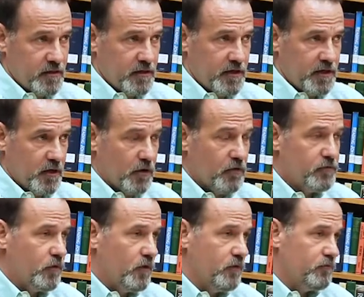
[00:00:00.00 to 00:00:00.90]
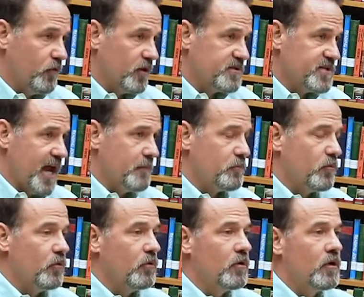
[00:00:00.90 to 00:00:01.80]
For
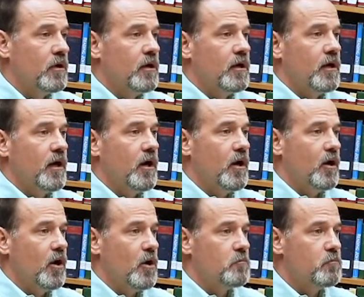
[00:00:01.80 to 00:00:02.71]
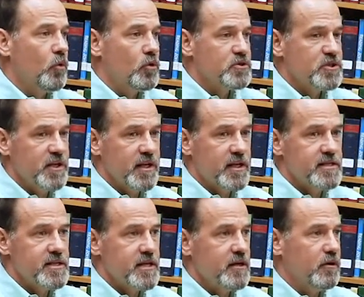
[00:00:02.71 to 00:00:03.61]
example, abortion
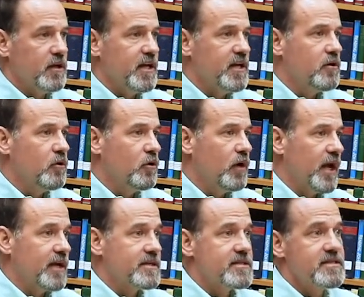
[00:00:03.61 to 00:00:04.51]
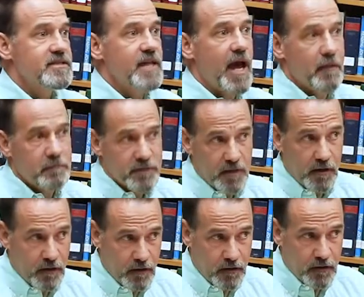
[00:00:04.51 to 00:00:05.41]
is illegal except
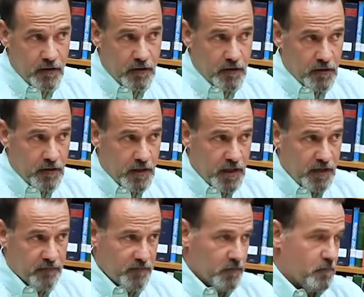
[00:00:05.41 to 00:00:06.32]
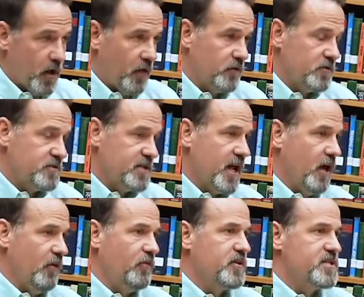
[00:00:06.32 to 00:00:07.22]
if the mother's
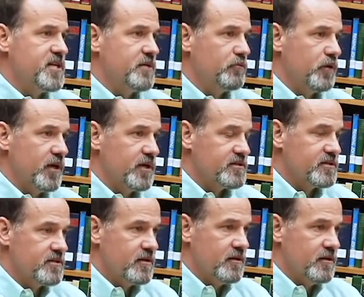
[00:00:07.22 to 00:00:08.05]
health is at risk.